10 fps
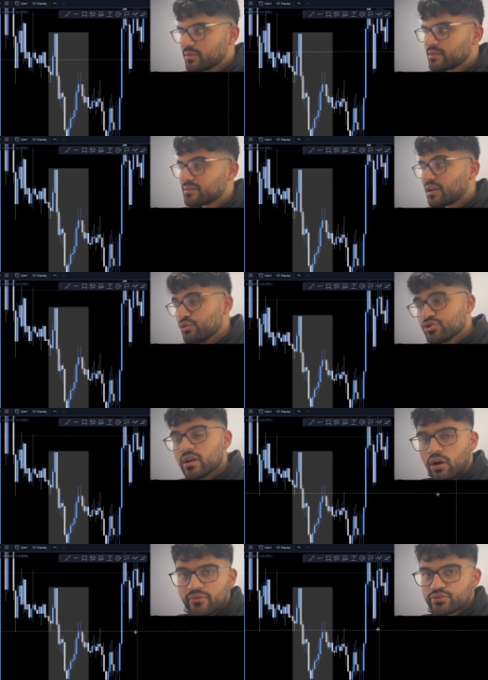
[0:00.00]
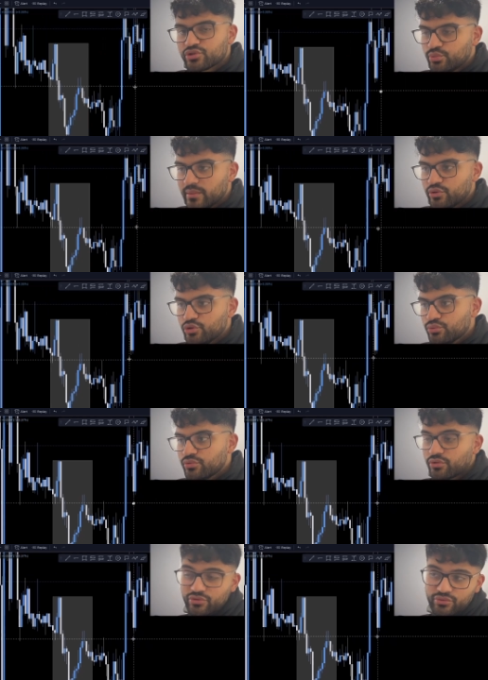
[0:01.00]
Now, usually after a sweep, you
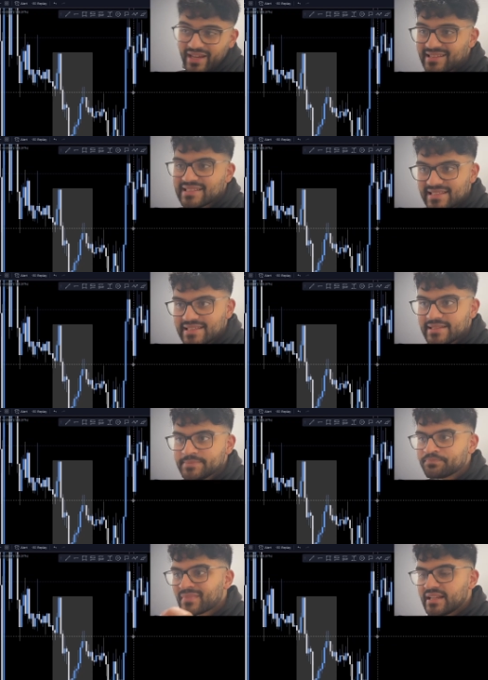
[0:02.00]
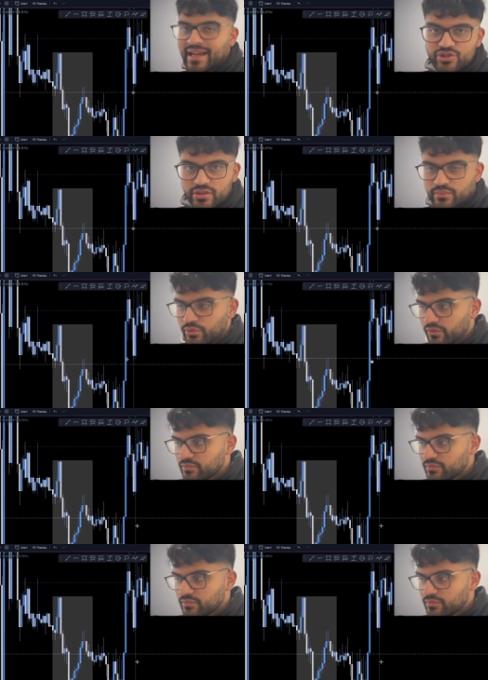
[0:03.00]
tend to see an energetic move.